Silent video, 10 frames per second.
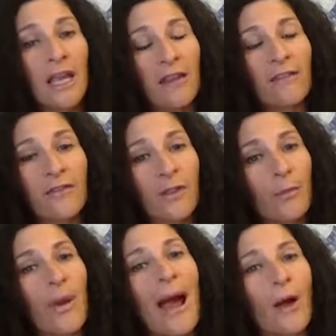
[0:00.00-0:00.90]
If the
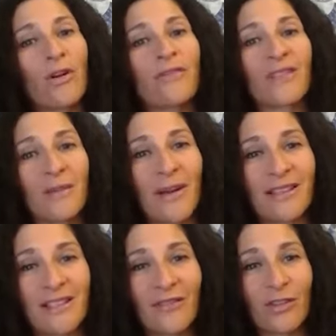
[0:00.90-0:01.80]
powerfully
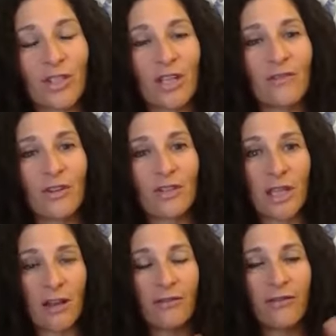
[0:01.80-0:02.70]
minded version of
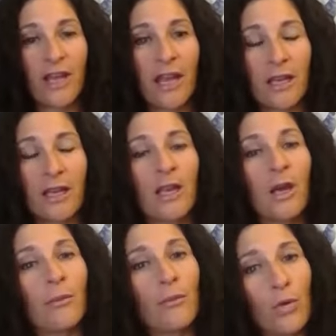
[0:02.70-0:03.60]
yourself can
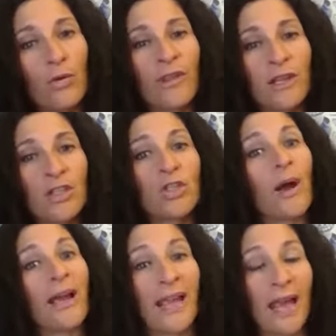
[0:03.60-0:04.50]
move into
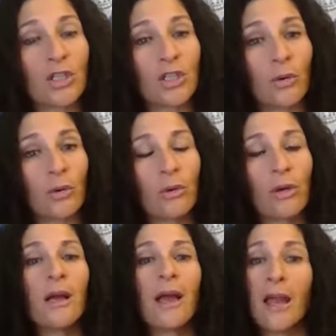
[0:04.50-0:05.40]
I get to,
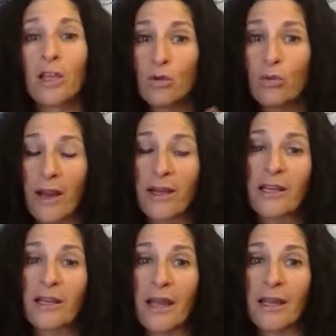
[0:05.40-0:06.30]
and you
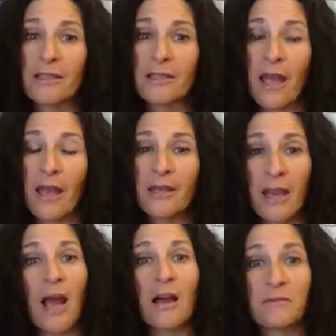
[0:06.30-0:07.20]
recognize that,
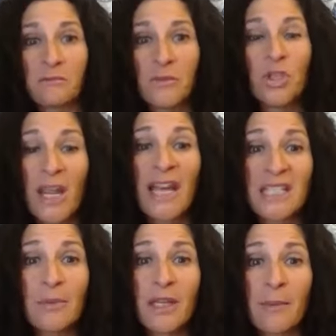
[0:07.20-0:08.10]
yeah, you get
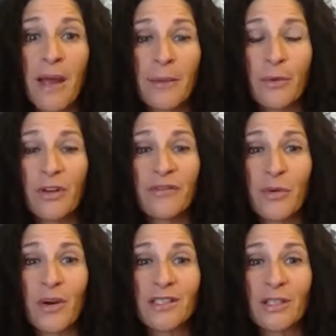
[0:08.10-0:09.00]
to be in a bad mood if
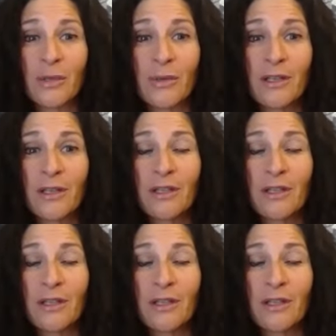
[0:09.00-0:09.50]
you want to.